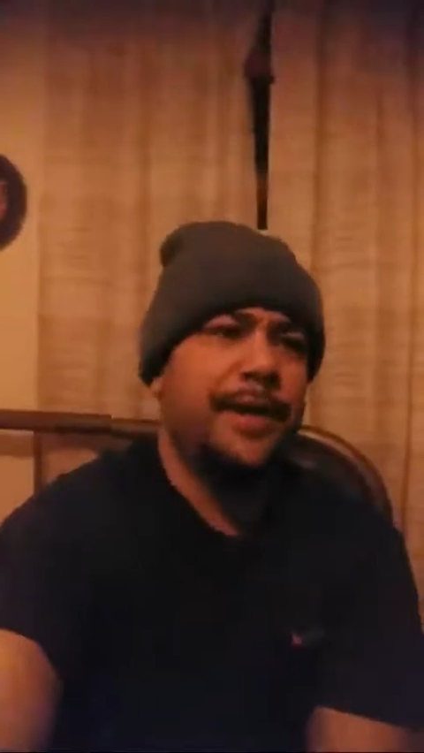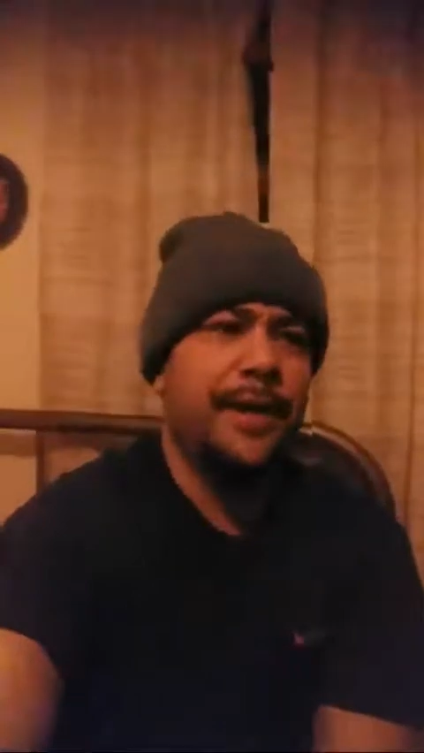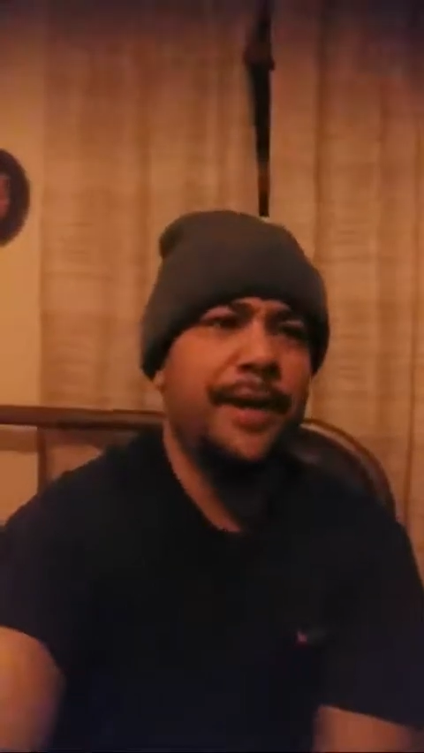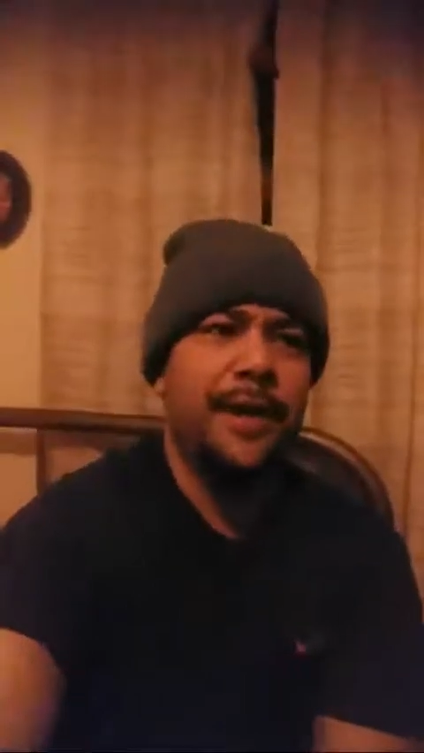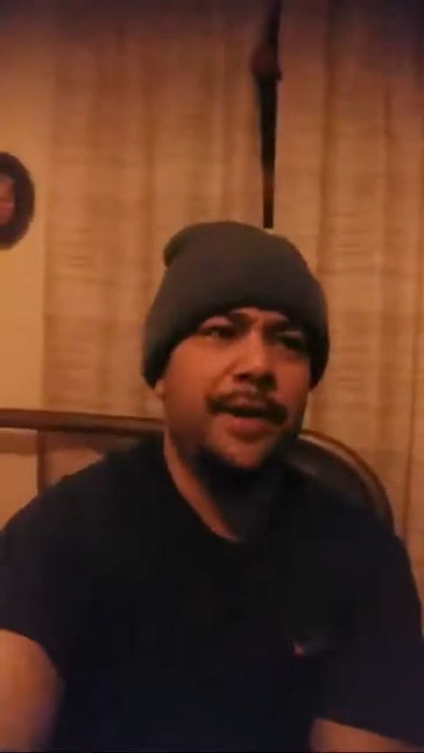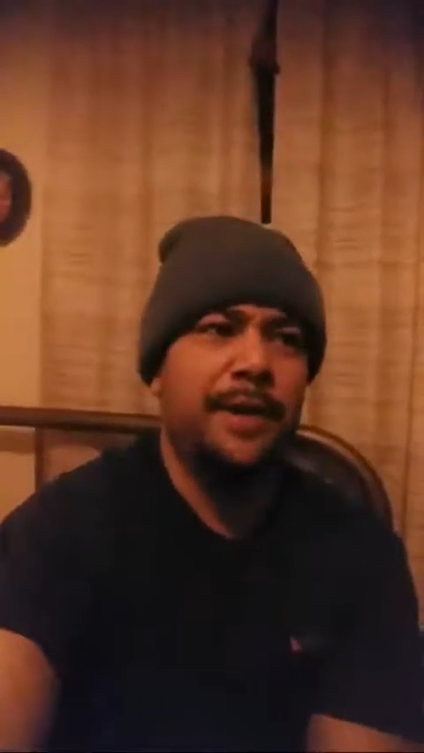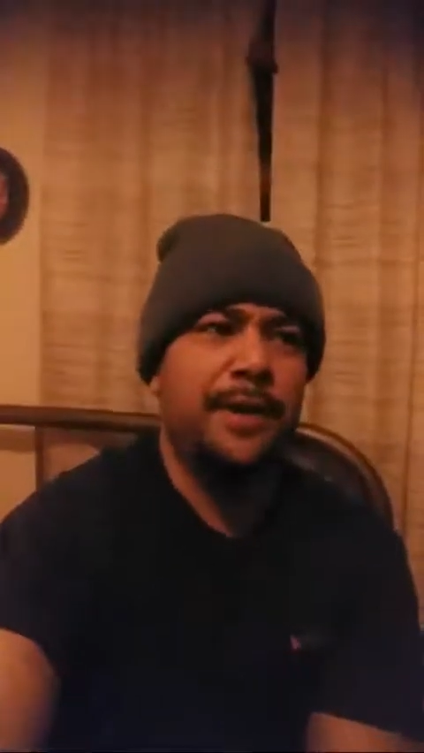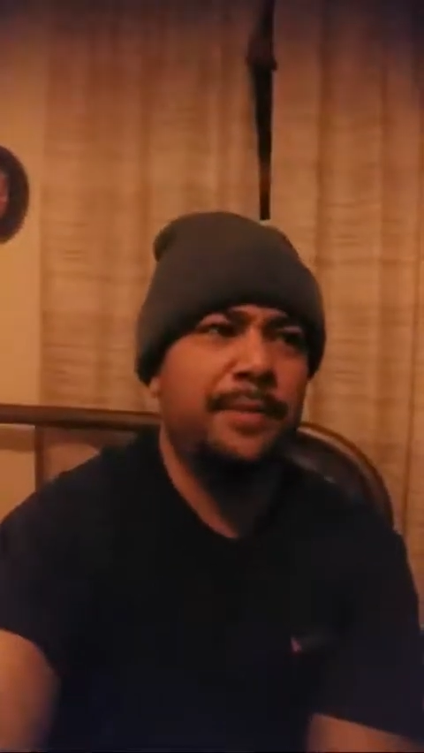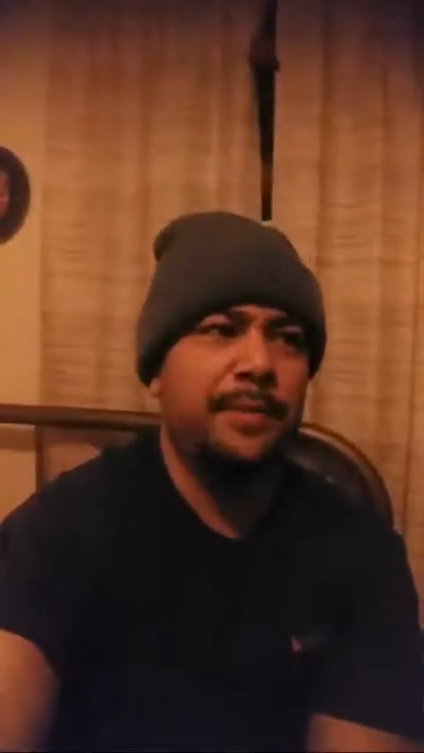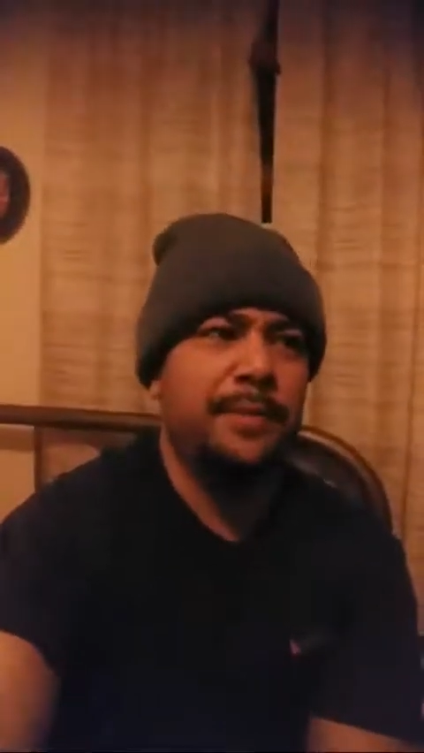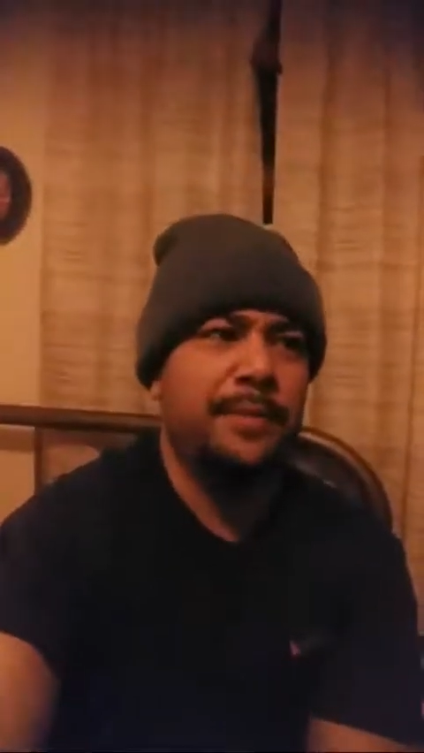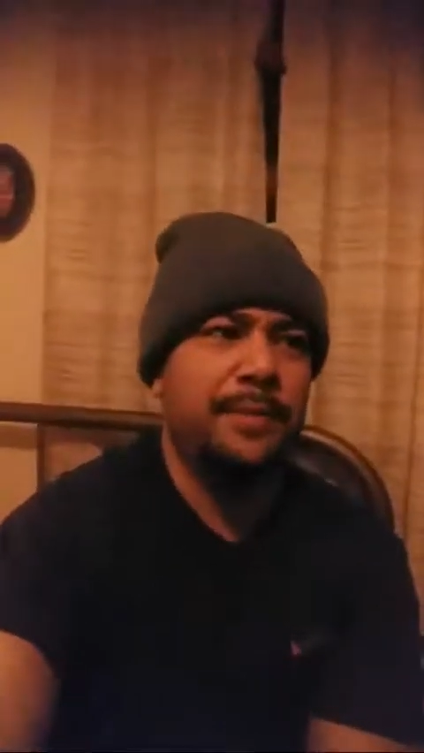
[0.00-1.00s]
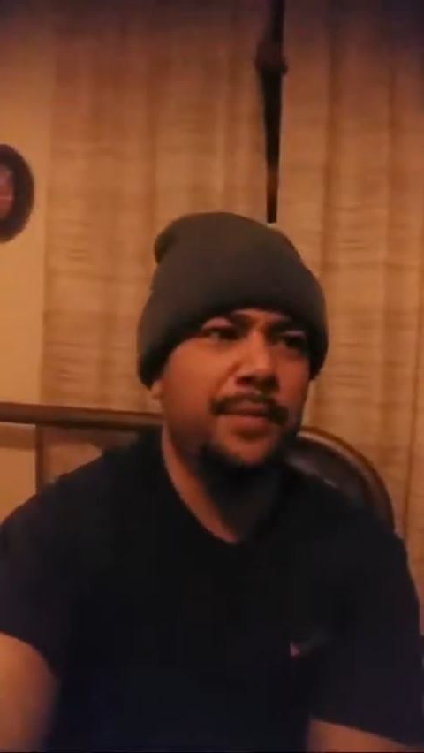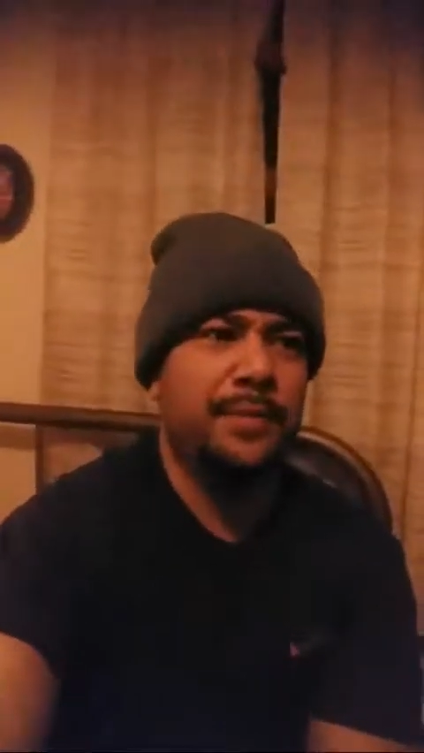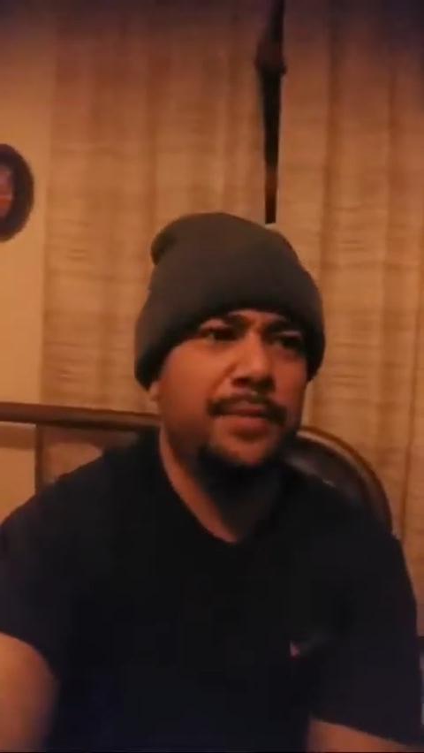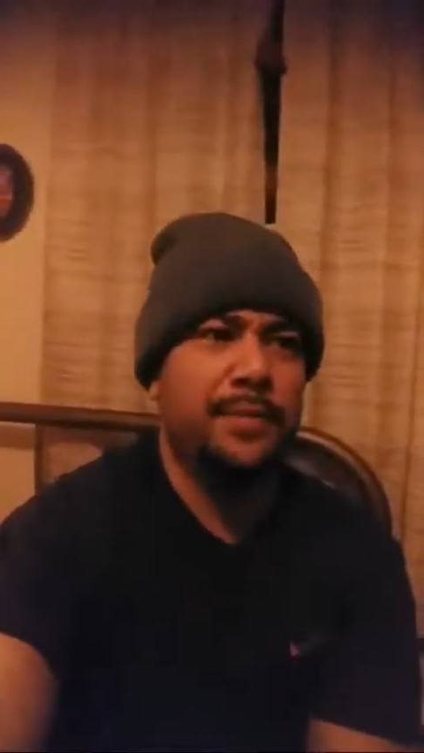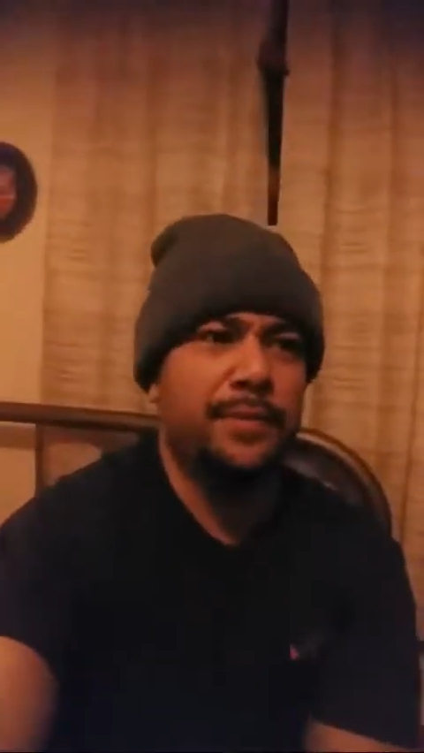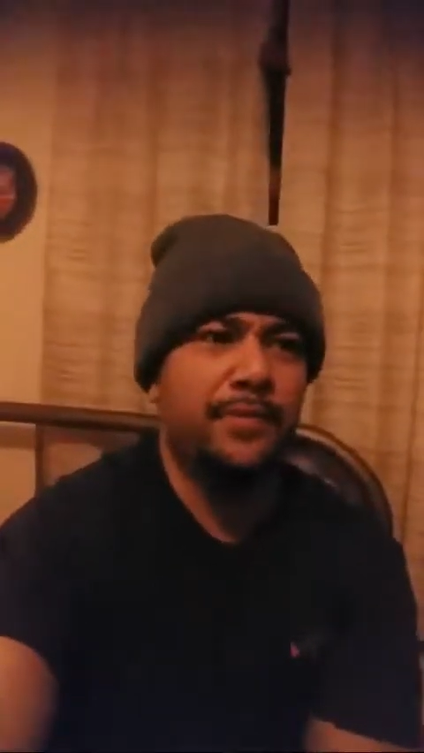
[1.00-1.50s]
um
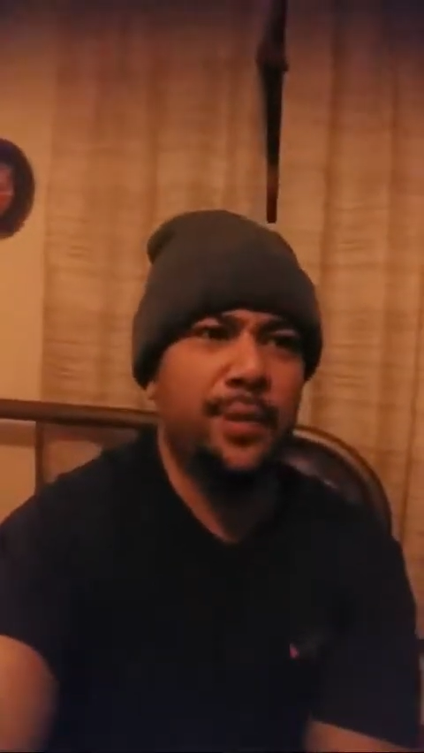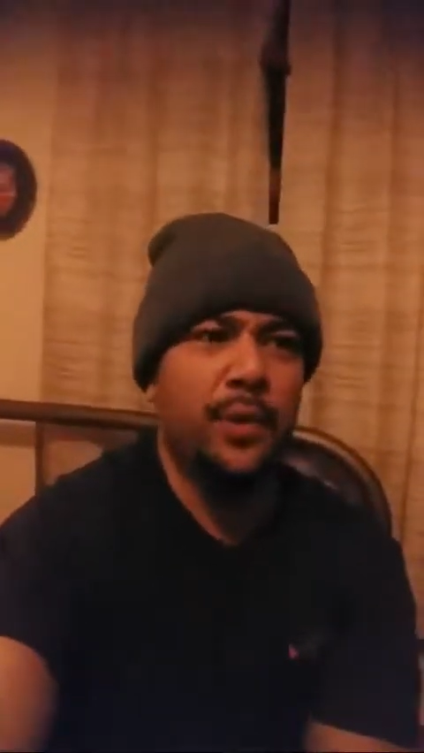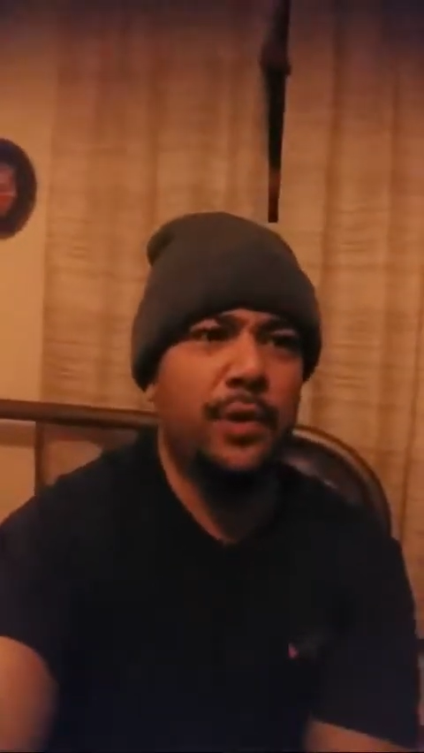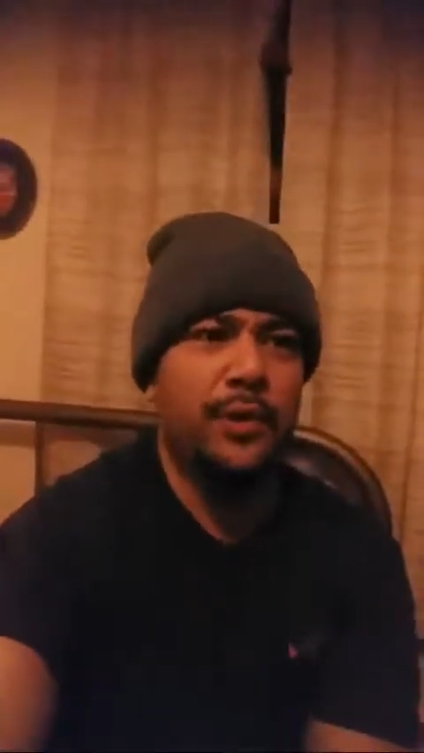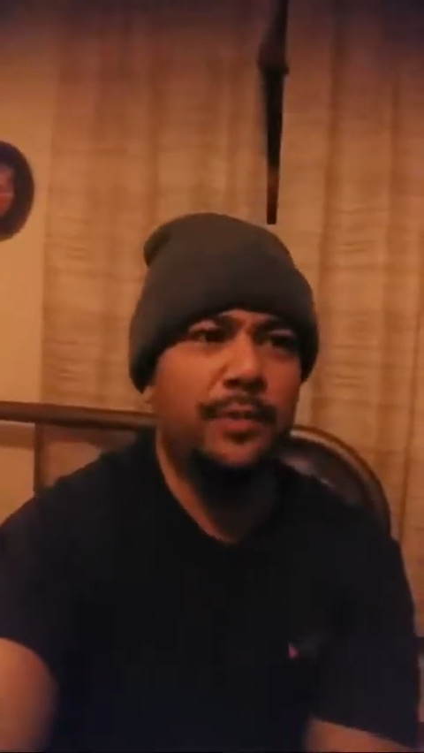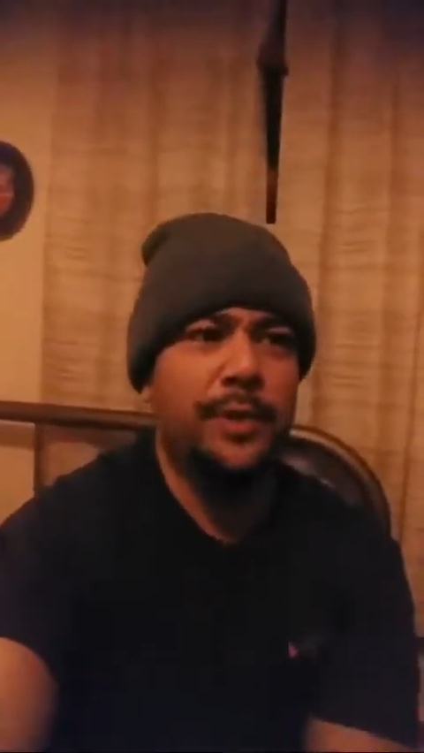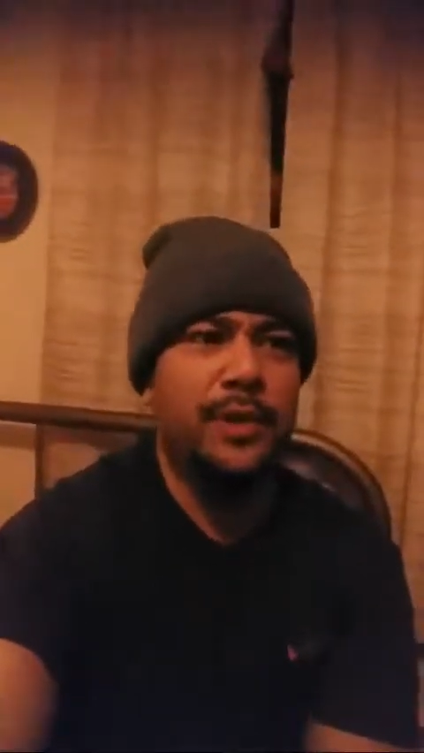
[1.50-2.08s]
what you've been